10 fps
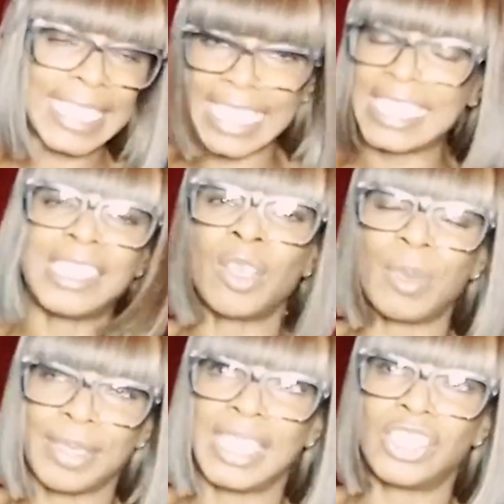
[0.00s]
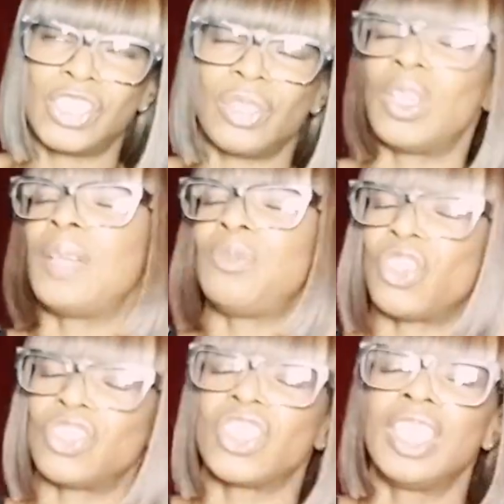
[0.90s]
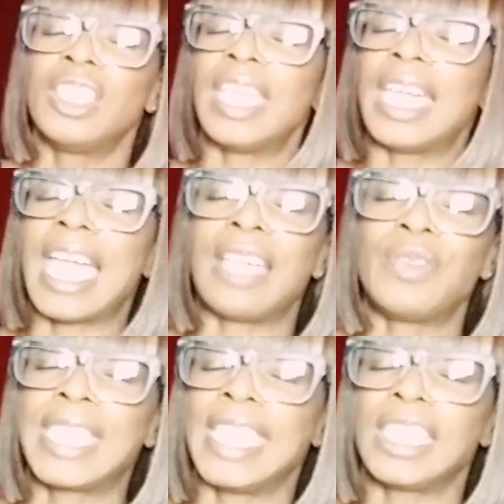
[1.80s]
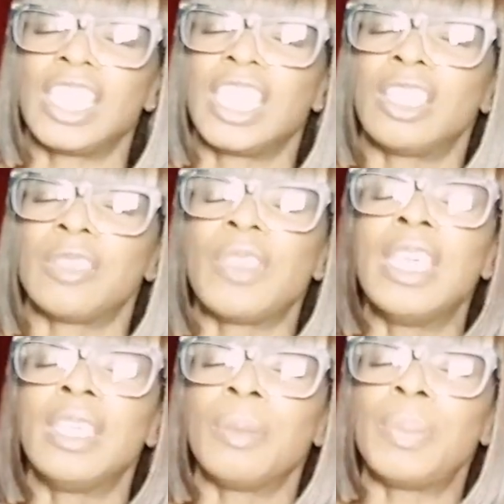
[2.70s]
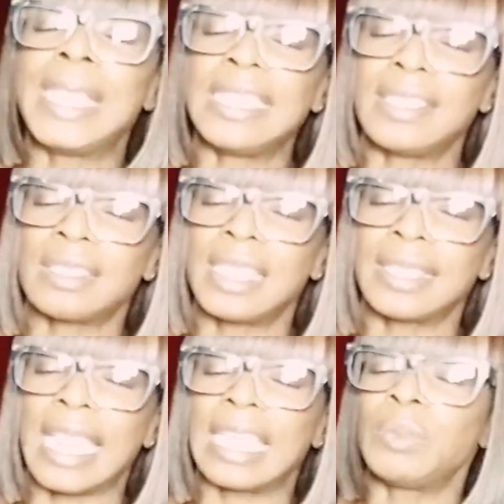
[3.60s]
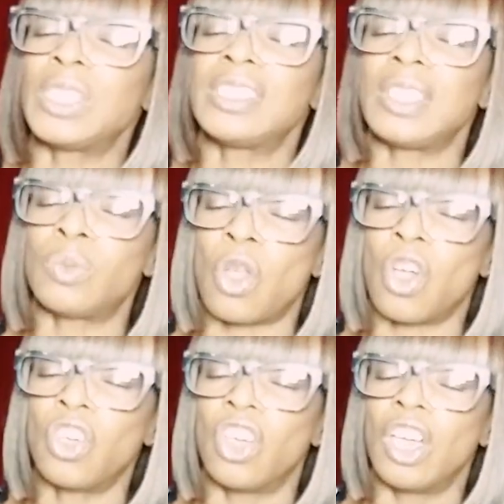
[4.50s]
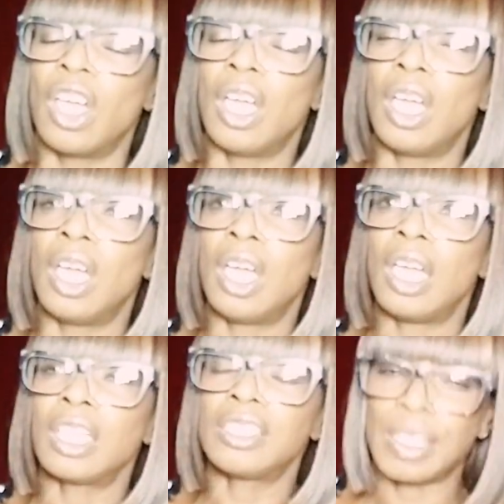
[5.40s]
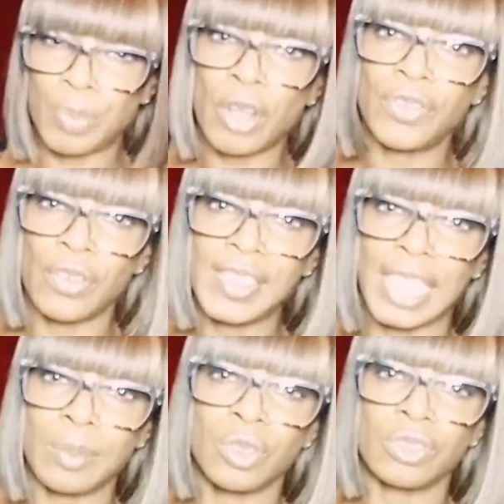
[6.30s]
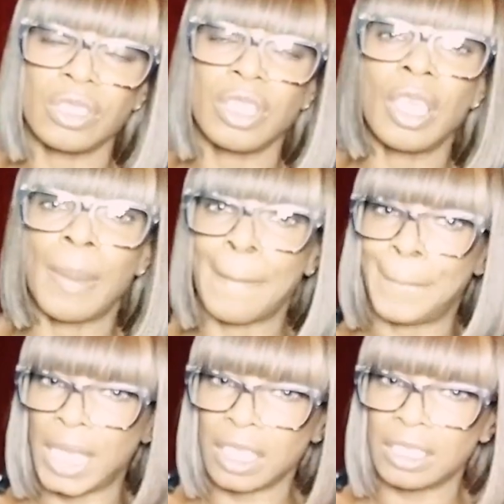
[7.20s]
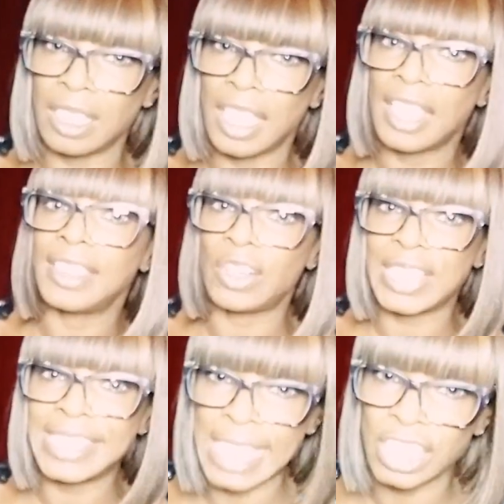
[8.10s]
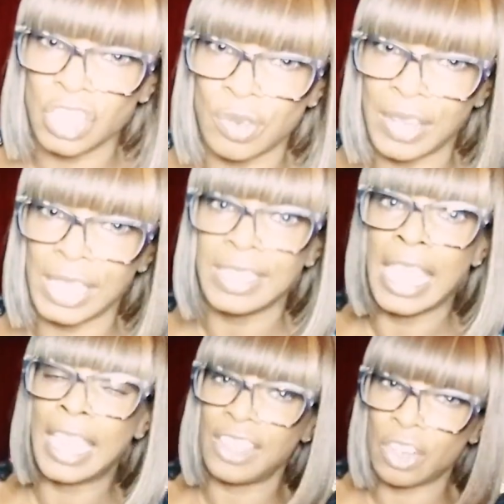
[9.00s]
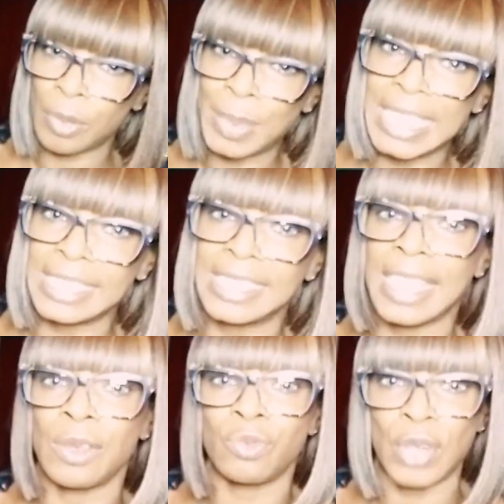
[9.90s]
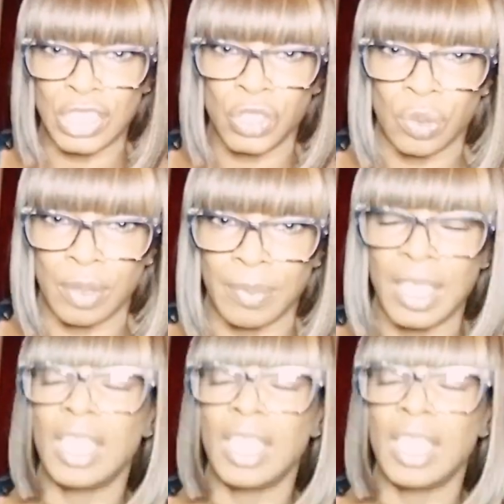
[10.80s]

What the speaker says: this is not my thing to do. I'm not advocating any kind of places like that because they're wrong, because they profit off the animals. But there are sanctuaries, and there are places that rescue them